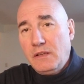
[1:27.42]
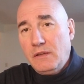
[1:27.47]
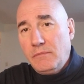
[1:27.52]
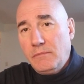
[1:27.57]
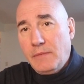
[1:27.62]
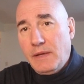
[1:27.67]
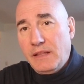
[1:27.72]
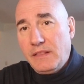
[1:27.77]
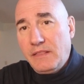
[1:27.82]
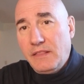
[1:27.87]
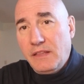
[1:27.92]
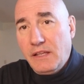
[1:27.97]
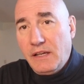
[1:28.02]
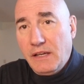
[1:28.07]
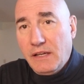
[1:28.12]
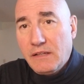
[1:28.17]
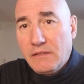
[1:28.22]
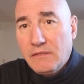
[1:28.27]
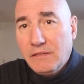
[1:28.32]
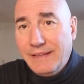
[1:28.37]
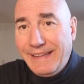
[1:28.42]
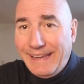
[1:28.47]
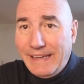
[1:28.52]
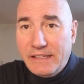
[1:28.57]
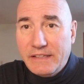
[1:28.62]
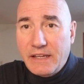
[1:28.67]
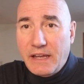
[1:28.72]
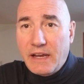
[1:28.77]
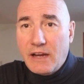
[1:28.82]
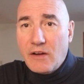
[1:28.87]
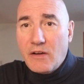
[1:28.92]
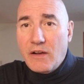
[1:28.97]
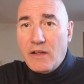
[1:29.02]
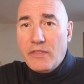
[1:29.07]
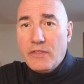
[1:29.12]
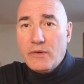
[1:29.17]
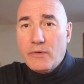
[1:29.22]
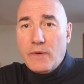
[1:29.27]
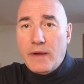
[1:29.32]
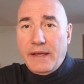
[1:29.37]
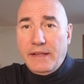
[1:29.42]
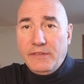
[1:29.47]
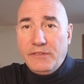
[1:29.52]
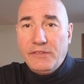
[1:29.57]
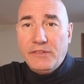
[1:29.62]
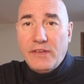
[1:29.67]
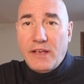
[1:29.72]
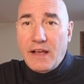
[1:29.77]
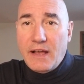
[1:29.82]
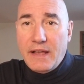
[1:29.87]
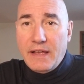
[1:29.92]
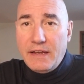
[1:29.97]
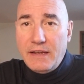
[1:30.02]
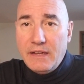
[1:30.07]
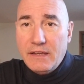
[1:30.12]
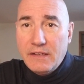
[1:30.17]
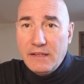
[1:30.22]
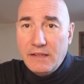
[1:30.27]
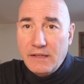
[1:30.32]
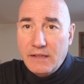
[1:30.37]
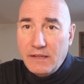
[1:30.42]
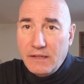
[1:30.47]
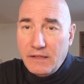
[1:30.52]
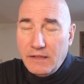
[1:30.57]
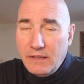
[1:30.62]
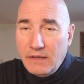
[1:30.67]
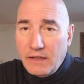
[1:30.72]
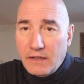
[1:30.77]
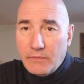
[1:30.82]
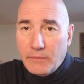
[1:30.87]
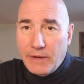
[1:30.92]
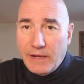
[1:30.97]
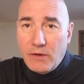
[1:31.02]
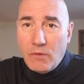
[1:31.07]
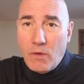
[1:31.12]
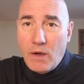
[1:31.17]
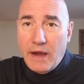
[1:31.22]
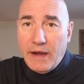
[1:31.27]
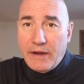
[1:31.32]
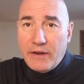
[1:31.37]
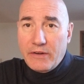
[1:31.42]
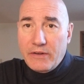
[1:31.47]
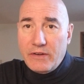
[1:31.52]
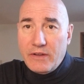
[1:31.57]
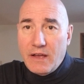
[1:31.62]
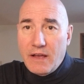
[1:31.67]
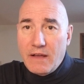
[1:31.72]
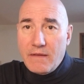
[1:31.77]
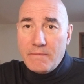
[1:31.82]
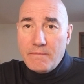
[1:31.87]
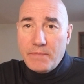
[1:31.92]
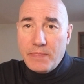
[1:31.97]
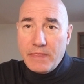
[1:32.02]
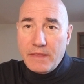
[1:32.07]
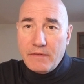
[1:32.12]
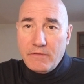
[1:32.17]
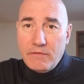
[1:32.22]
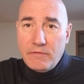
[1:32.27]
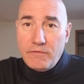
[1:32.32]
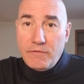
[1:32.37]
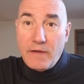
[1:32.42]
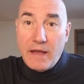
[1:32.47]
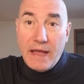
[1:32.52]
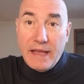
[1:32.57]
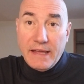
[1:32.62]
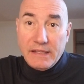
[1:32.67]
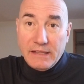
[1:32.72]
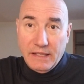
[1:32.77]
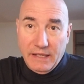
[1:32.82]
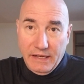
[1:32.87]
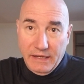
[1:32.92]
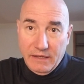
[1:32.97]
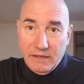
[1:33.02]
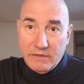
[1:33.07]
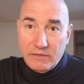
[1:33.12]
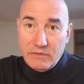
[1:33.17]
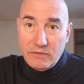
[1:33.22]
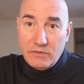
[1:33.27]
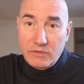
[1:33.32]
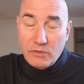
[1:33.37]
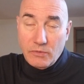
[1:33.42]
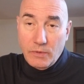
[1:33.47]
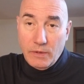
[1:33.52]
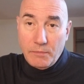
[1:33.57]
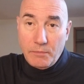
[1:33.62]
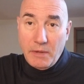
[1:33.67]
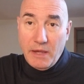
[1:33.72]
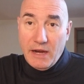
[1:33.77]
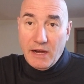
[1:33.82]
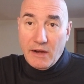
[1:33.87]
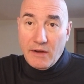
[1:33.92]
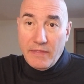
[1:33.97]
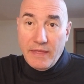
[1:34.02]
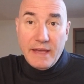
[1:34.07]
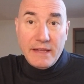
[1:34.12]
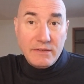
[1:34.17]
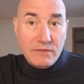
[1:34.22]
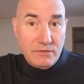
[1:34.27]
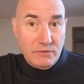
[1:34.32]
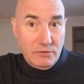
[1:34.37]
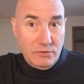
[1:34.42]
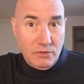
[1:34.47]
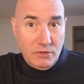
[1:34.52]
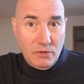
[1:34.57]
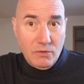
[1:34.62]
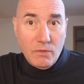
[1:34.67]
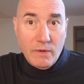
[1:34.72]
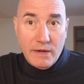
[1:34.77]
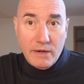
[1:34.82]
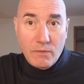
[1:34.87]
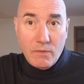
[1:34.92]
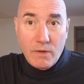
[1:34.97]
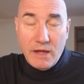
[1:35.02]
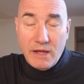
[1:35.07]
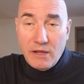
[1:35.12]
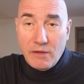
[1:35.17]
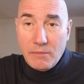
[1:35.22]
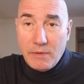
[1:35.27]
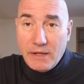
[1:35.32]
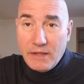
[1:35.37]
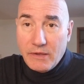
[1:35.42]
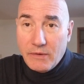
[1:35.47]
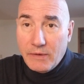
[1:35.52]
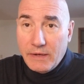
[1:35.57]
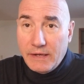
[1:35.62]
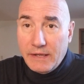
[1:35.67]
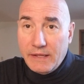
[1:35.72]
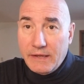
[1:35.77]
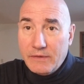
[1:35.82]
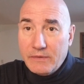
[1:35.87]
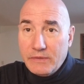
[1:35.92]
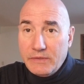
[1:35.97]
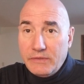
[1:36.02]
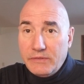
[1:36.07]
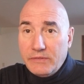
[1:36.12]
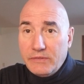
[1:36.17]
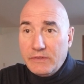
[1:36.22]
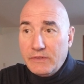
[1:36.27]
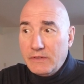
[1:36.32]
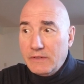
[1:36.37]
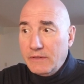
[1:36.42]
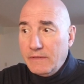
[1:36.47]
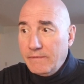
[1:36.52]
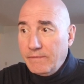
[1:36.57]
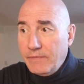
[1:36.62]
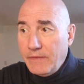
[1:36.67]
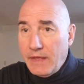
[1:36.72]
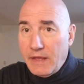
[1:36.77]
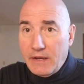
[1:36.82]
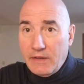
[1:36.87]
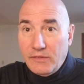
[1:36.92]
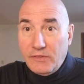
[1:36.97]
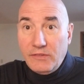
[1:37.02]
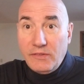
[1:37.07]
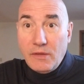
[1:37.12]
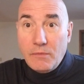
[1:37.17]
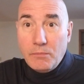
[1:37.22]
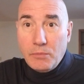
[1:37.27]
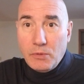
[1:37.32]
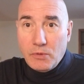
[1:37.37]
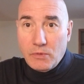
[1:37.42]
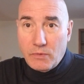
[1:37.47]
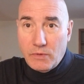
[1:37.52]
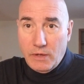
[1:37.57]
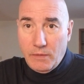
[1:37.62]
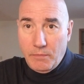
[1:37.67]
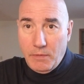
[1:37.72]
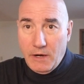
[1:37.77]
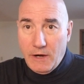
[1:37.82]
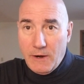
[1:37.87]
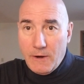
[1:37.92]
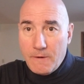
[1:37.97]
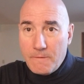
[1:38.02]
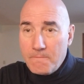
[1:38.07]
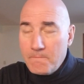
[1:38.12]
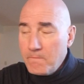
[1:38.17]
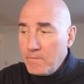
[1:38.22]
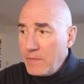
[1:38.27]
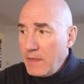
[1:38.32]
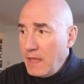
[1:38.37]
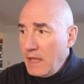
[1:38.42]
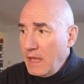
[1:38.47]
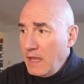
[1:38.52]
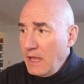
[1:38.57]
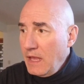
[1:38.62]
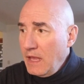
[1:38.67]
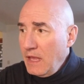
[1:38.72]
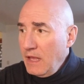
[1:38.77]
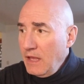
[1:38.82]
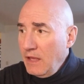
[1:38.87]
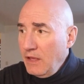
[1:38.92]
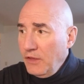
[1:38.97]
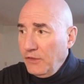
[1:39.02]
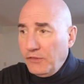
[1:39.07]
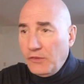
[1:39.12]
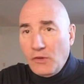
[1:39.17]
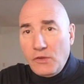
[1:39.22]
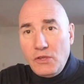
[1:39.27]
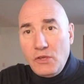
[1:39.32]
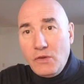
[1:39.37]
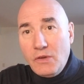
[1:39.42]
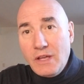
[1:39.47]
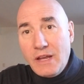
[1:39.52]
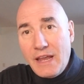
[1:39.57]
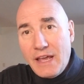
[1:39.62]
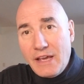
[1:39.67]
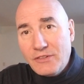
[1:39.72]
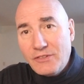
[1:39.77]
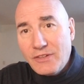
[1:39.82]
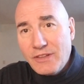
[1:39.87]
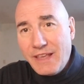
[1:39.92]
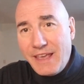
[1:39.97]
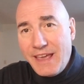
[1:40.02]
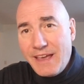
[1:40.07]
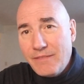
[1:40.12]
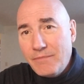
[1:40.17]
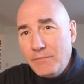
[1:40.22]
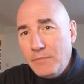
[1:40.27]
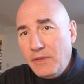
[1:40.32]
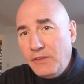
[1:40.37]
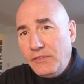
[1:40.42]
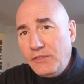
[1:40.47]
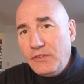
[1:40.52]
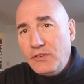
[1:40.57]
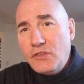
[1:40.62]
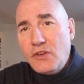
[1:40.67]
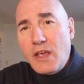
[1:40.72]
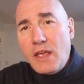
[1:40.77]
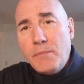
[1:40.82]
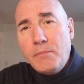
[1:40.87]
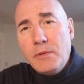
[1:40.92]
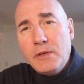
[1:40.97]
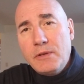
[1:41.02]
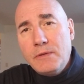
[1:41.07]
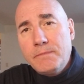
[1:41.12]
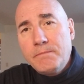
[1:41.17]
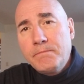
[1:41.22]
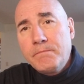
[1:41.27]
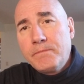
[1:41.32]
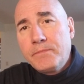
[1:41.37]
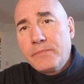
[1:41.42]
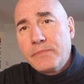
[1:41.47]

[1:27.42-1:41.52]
meant that it leaked air on the right side and required uh, filing to repair. That took quite a while, by the way. That was not a simple repair. So you can actually have misshapen